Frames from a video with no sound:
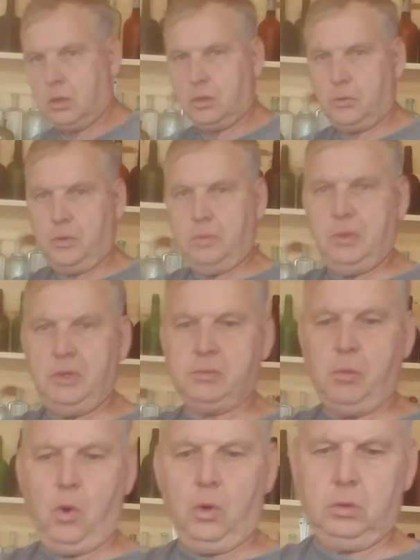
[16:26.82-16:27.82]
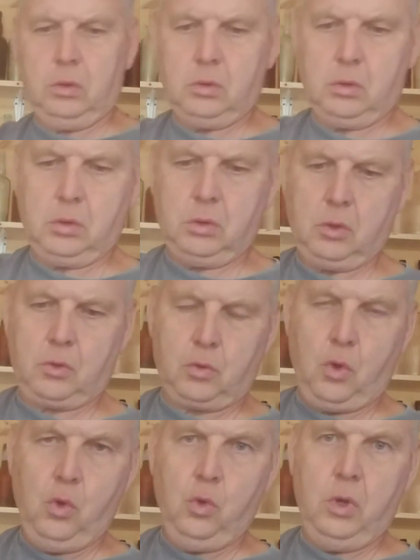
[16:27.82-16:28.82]
Three-piece mold,
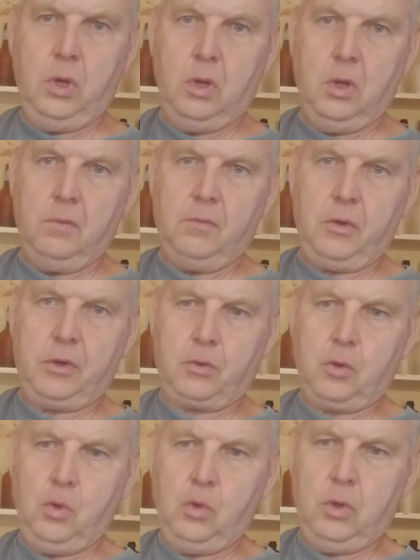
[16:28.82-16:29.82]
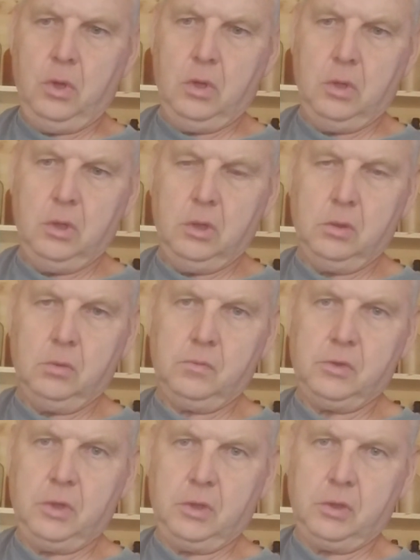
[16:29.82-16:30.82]
crude, very crude. You
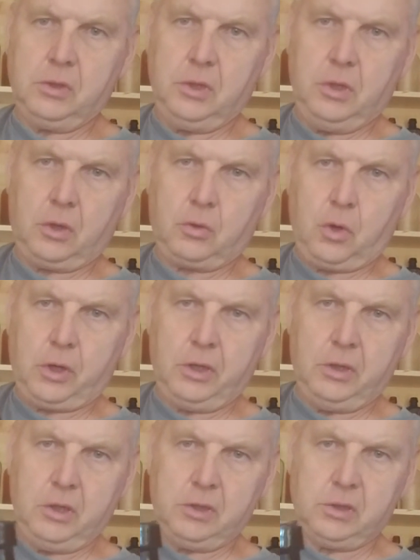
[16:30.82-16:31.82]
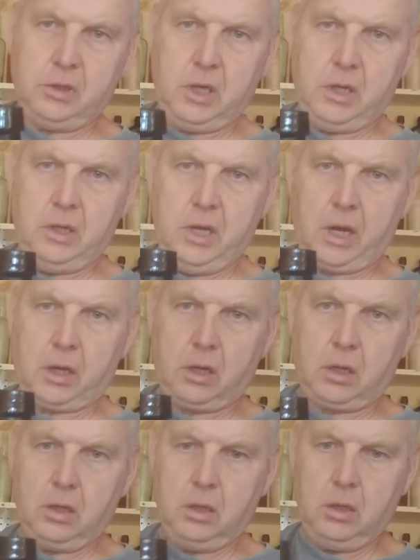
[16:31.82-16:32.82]
see the crookedness in that neck.
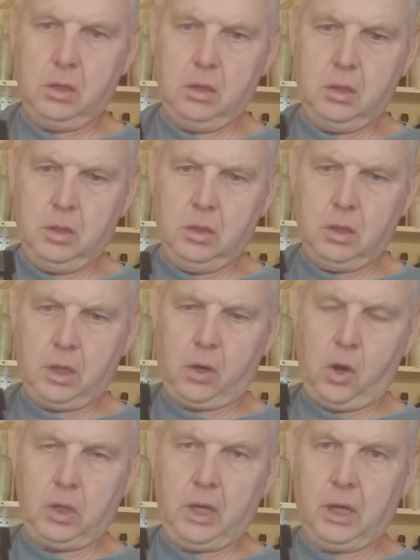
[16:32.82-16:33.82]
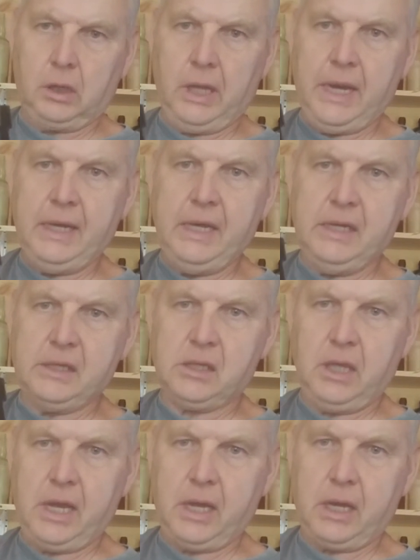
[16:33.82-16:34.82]
Call that a lady's
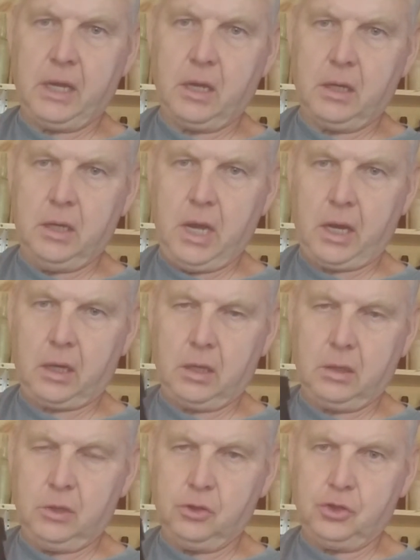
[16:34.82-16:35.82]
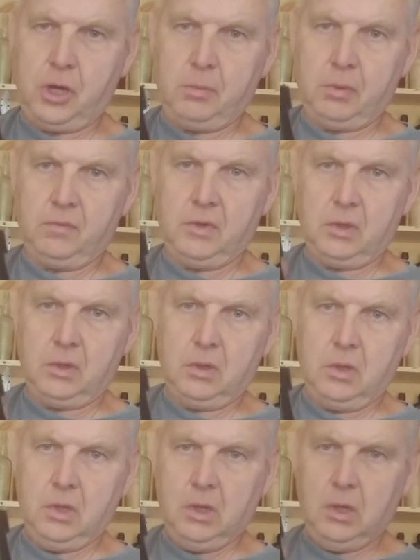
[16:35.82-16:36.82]
leg neck, the shape of it,
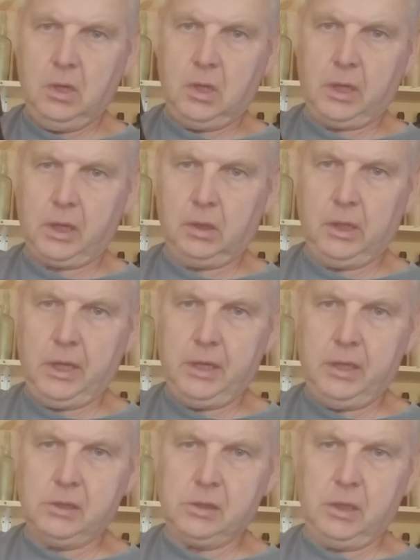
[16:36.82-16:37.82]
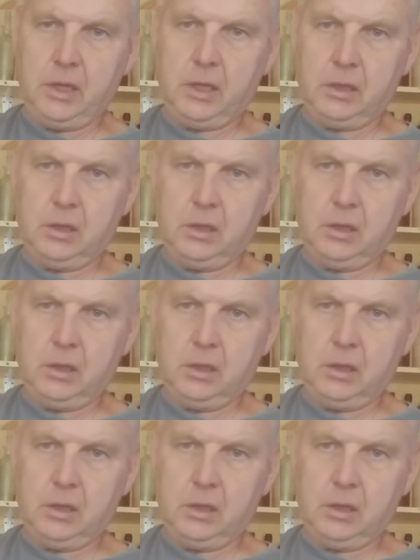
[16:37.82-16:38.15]
like a lady's leg.